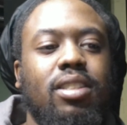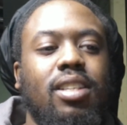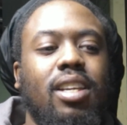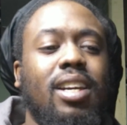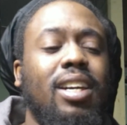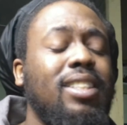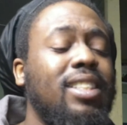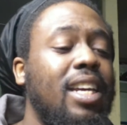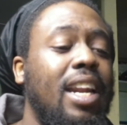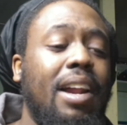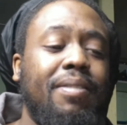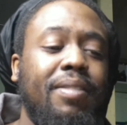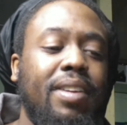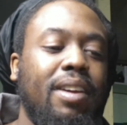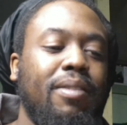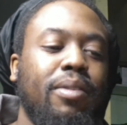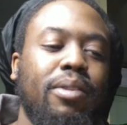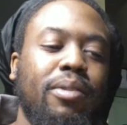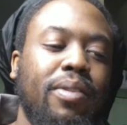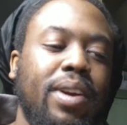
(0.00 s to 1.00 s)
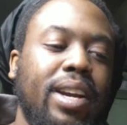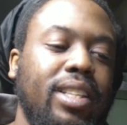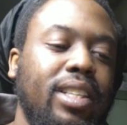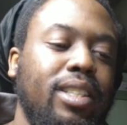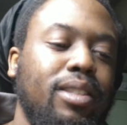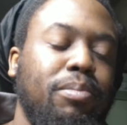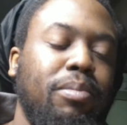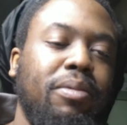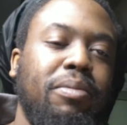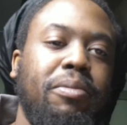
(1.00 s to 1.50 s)
Like I said, I've never read this
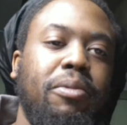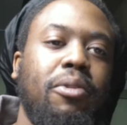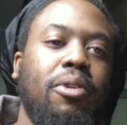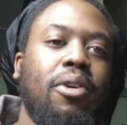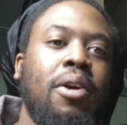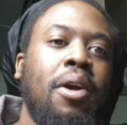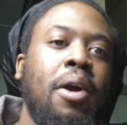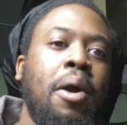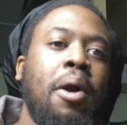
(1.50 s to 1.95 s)
before,